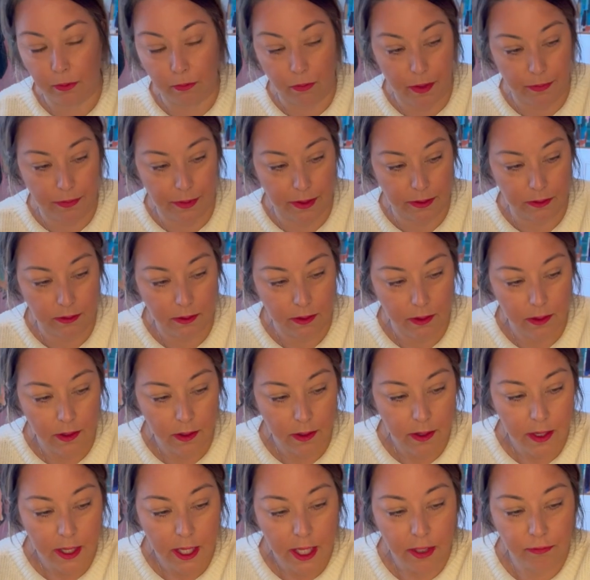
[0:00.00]
ribbon.
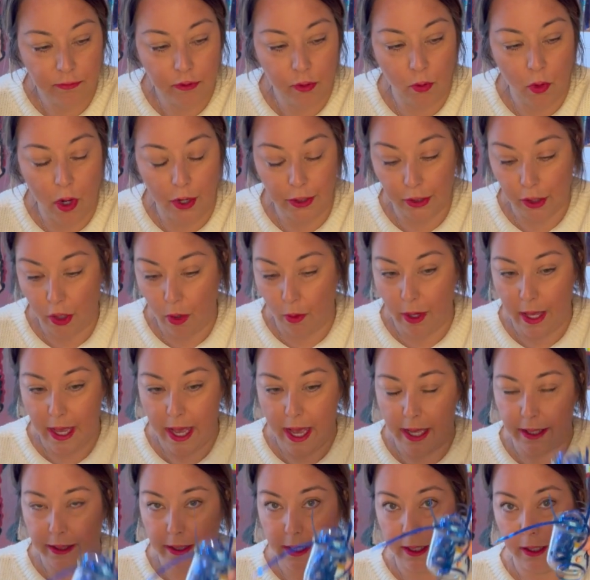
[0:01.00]
If you want to go
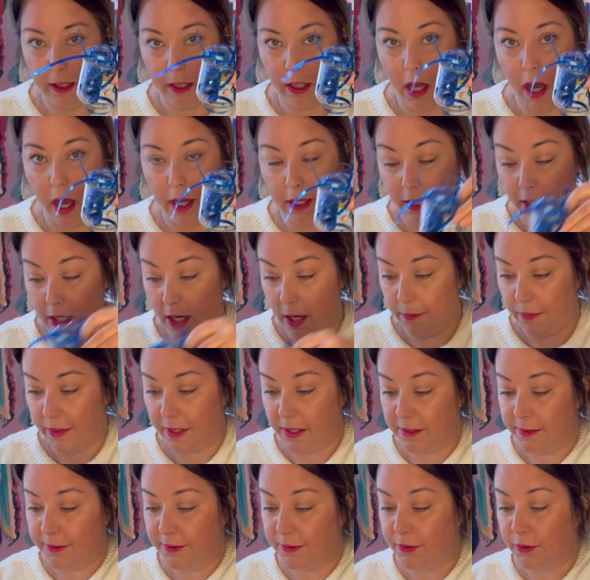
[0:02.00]
ahead and cut it up
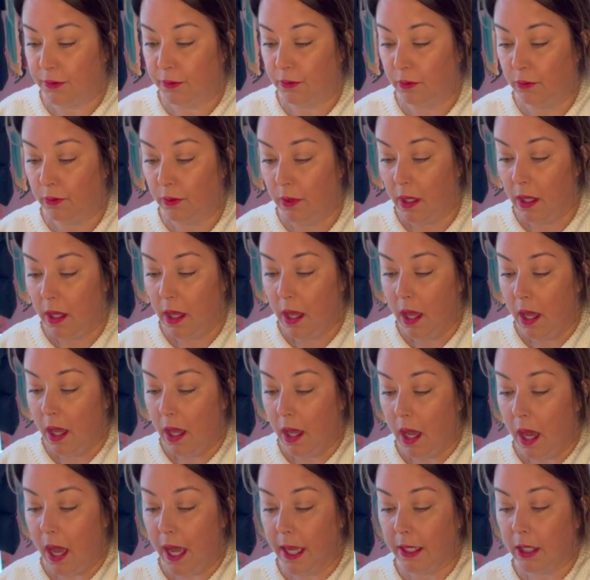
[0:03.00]
into,
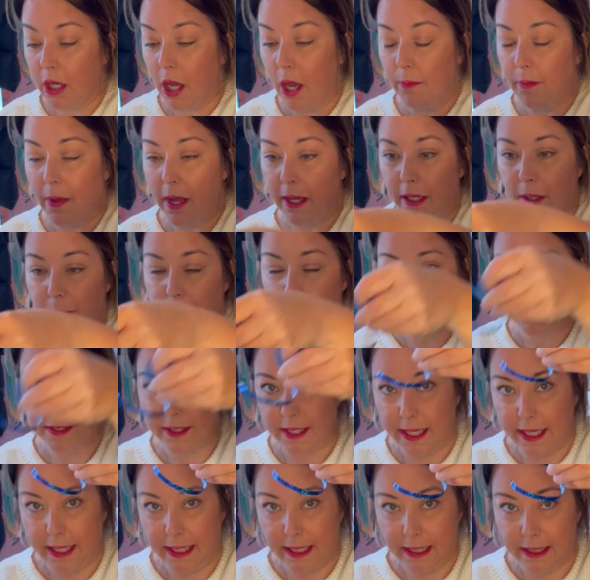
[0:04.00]
I cut mine up into
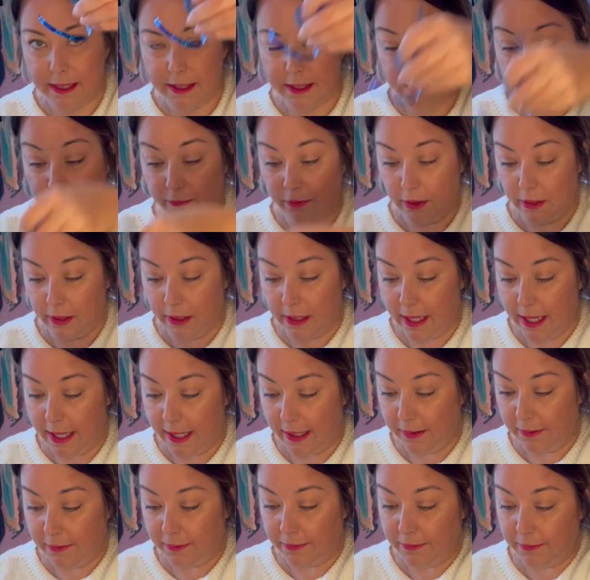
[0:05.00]
8 different
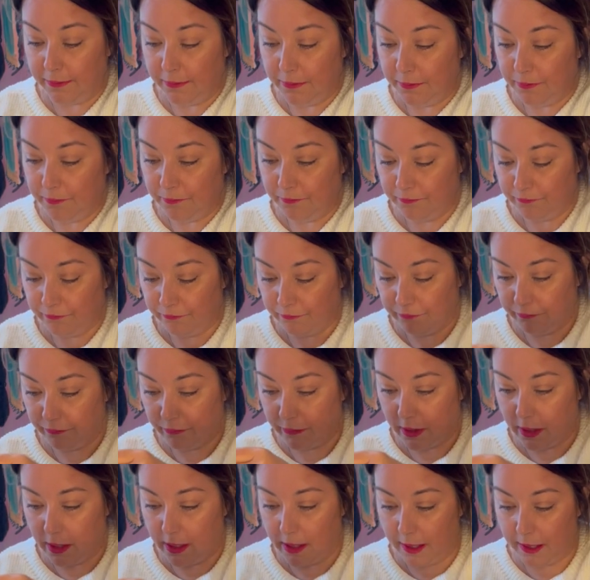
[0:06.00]
lengths,
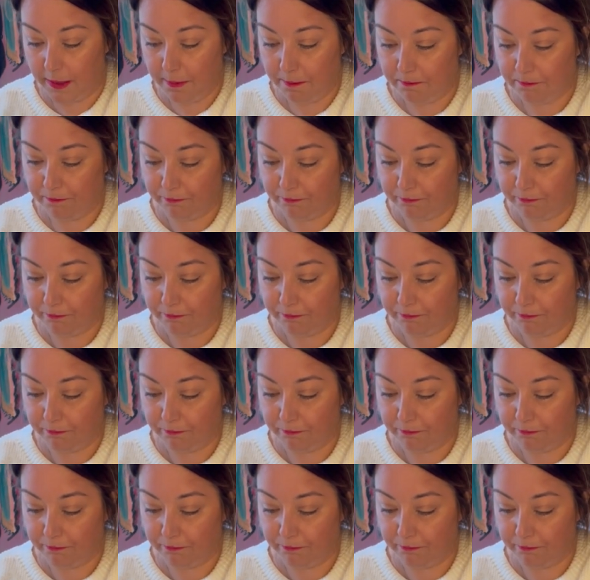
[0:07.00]
okay?